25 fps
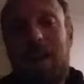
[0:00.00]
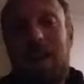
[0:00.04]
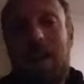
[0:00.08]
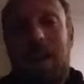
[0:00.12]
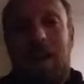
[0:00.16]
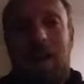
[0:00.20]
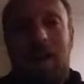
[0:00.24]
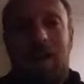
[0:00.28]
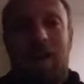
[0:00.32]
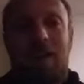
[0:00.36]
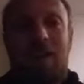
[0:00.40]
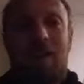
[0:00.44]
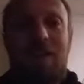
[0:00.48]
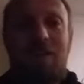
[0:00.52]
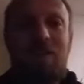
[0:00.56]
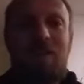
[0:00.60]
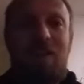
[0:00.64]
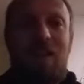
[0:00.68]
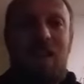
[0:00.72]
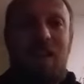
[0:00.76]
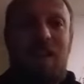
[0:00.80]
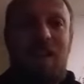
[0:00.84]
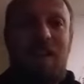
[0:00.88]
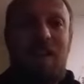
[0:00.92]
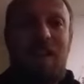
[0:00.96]
and then
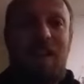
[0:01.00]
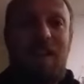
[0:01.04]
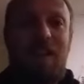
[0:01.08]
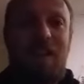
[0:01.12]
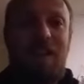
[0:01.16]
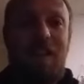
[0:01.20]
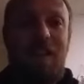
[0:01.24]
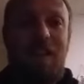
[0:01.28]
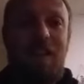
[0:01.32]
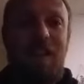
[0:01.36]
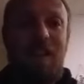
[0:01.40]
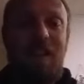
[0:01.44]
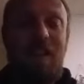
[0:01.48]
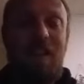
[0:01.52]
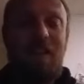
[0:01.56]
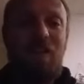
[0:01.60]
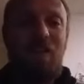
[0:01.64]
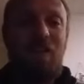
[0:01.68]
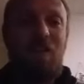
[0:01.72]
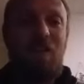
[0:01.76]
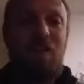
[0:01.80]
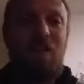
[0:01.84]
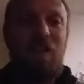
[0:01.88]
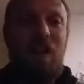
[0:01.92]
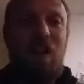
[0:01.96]
chuck that
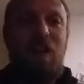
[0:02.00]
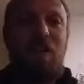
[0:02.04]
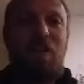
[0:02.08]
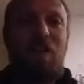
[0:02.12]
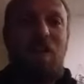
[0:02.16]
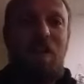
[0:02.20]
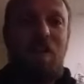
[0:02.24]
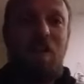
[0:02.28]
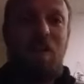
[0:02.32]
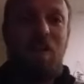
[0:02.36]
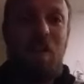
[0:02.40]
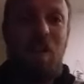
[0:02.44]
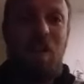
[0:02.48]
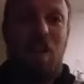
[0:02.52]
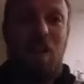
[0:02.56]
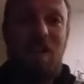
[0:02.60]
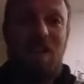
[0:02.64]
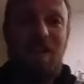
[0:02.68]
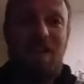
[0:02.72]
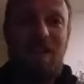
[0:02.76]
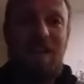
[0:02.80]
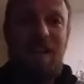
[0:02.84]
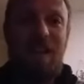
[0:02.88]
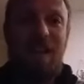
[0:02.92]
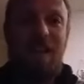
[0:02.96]
stew over your
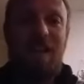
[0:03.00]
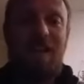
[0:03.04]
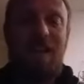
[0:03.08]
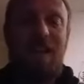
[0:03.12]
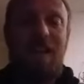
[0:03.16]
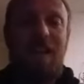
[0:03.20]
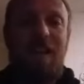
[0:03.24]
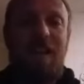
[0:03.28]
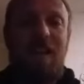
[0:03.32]
hardtack,